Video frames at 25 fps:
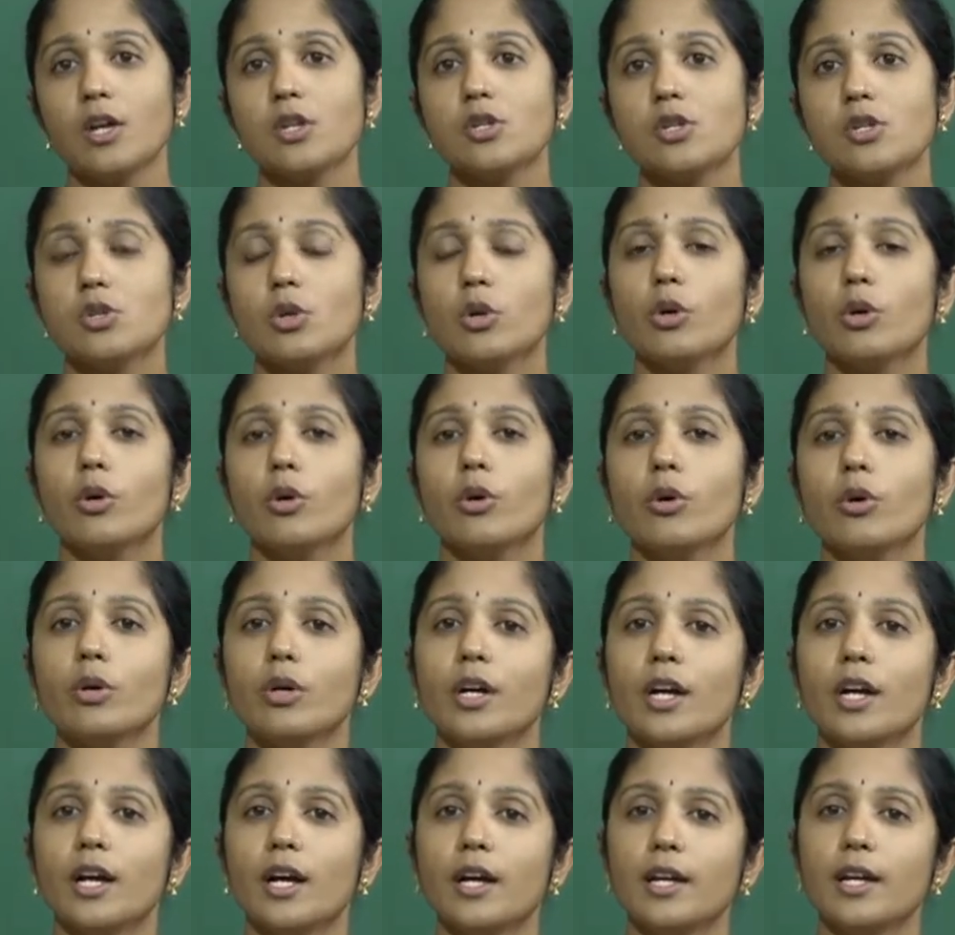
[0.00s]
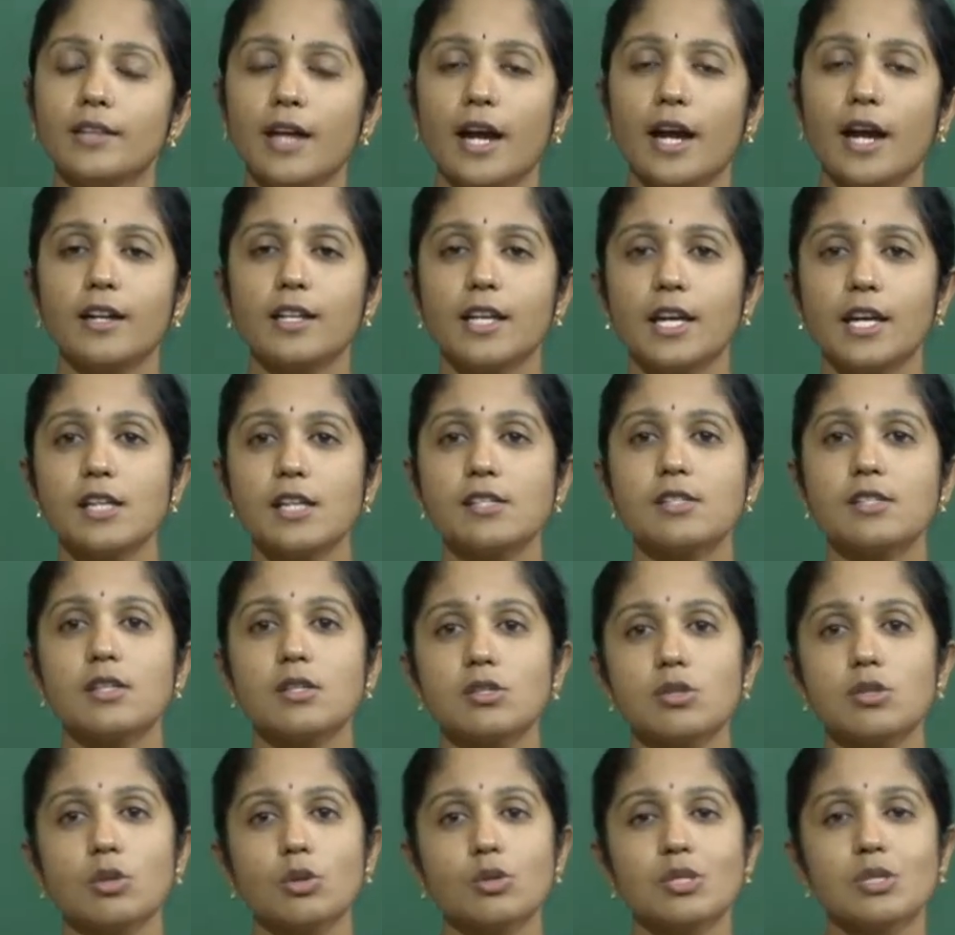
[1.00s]
So in that case,
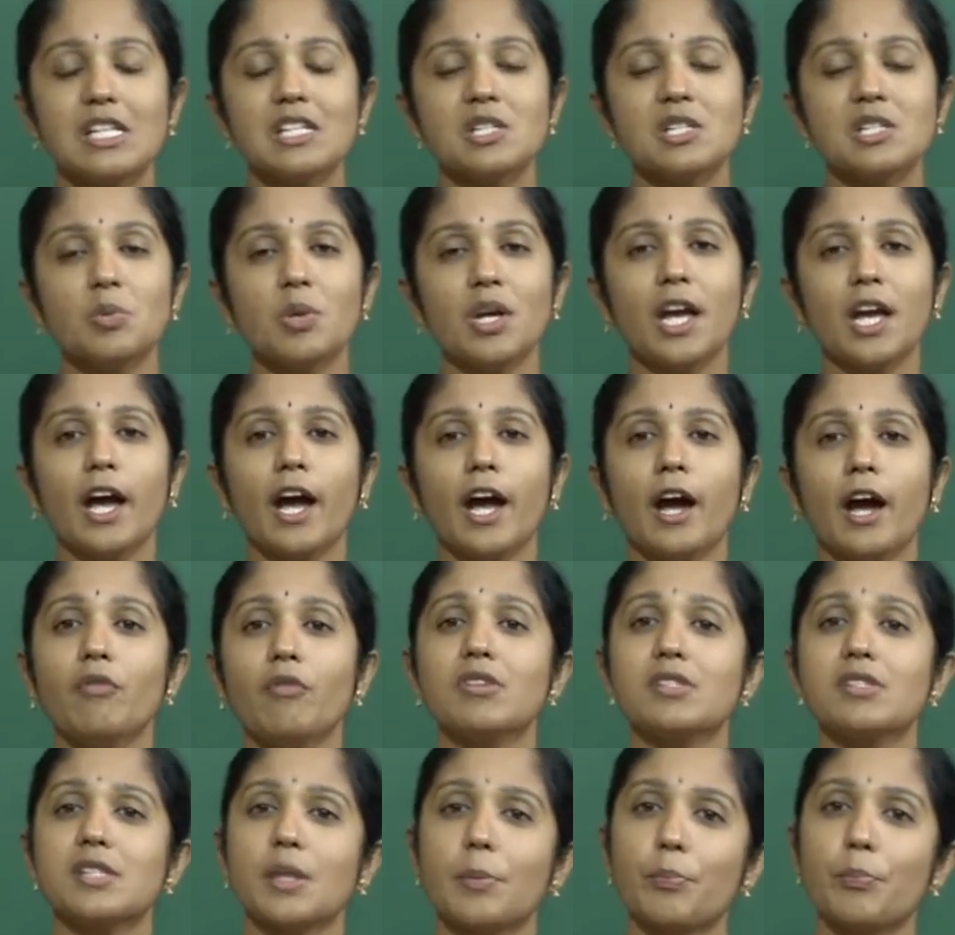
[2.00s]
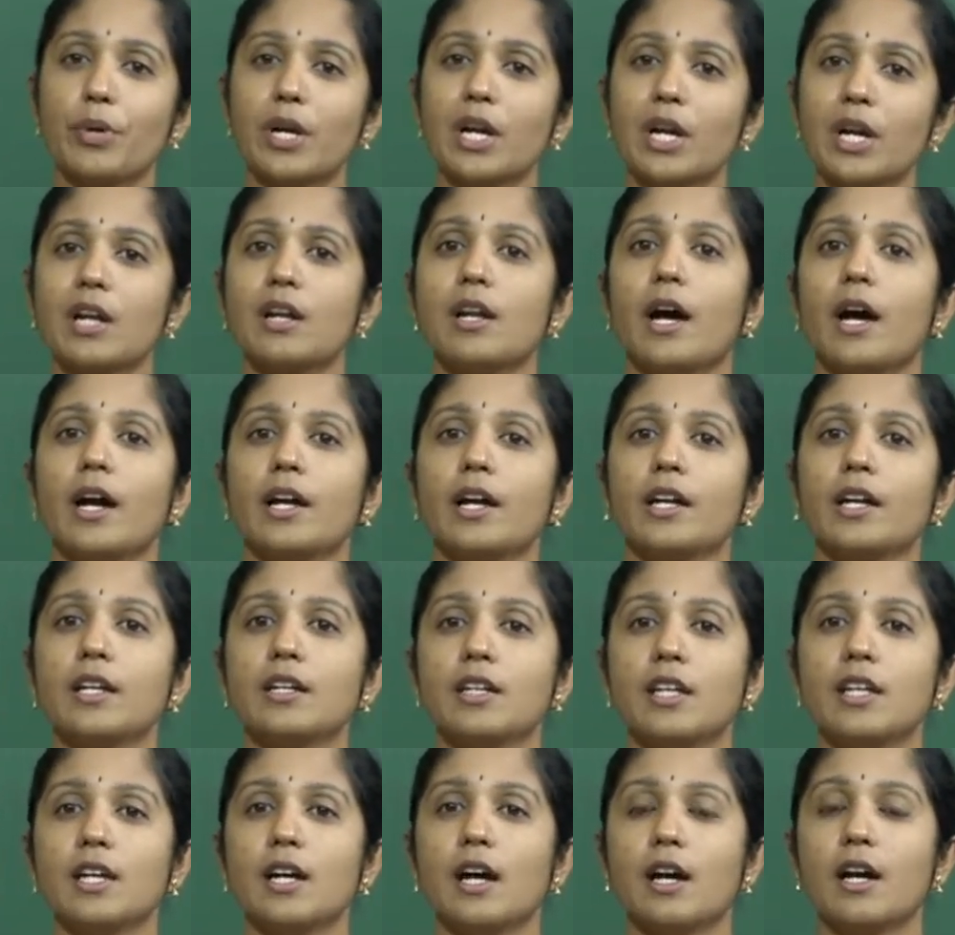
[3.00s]
so since we have separate
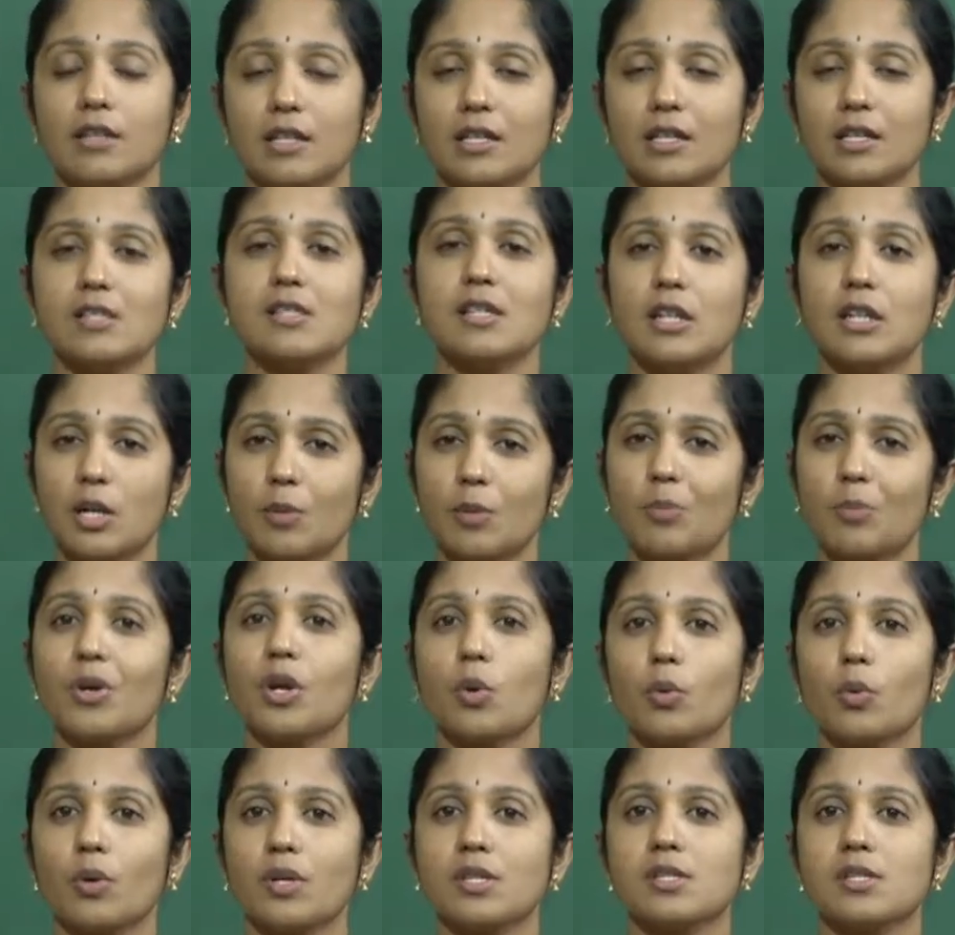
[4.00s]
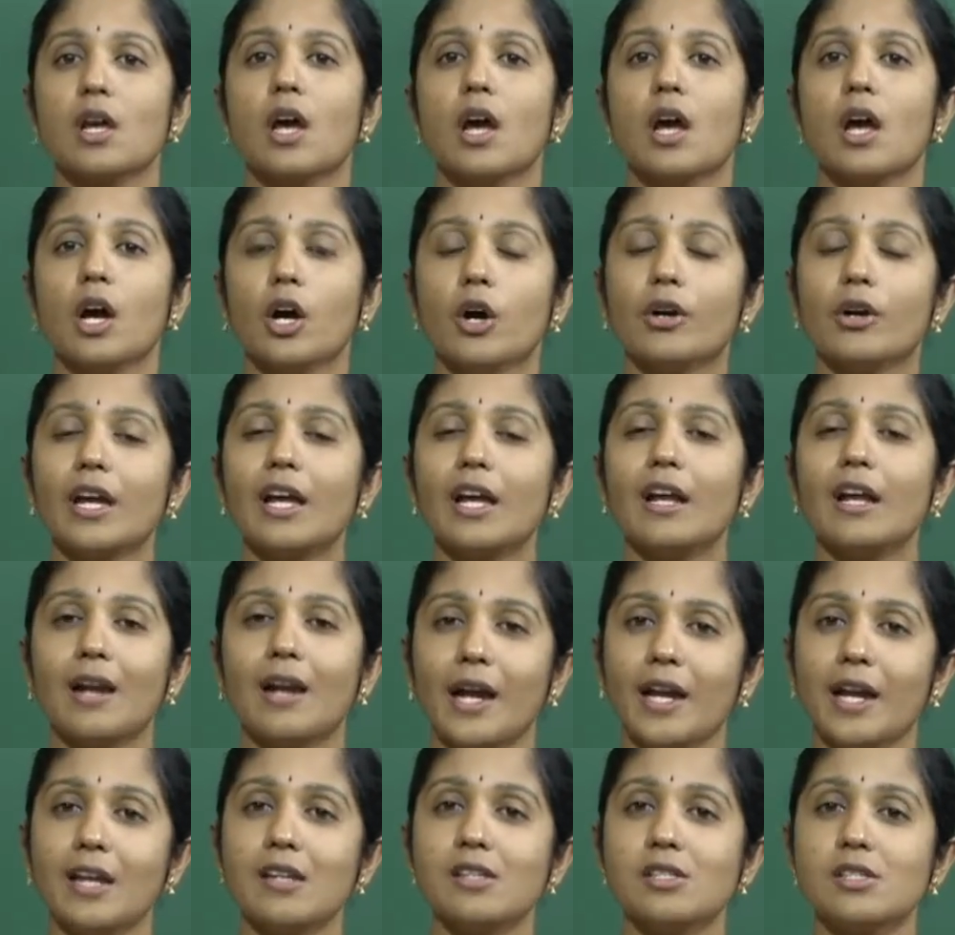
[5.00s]
INTR, that is interrupt request, okay,
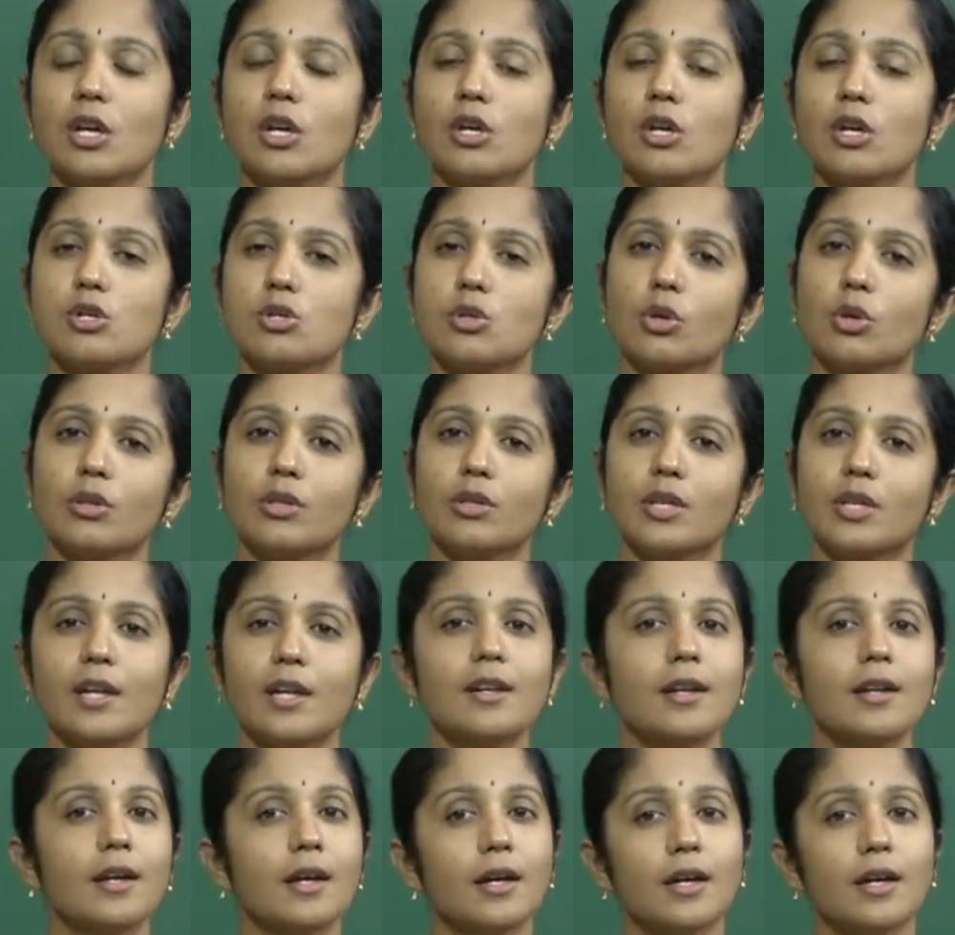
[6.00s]
lines, so then